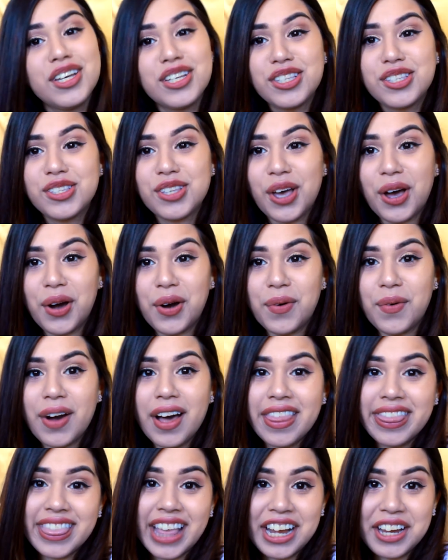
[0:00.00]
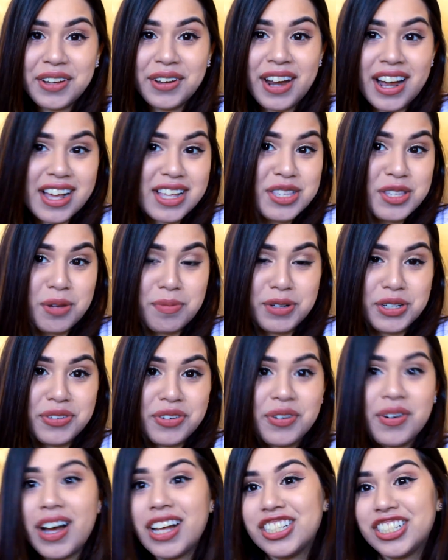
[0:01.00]
So thank you guys so much
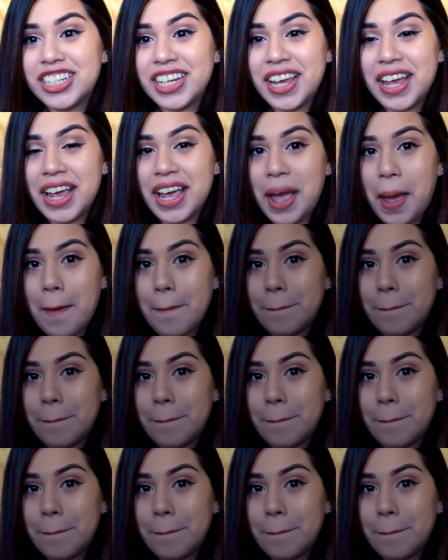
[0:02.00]
for watching.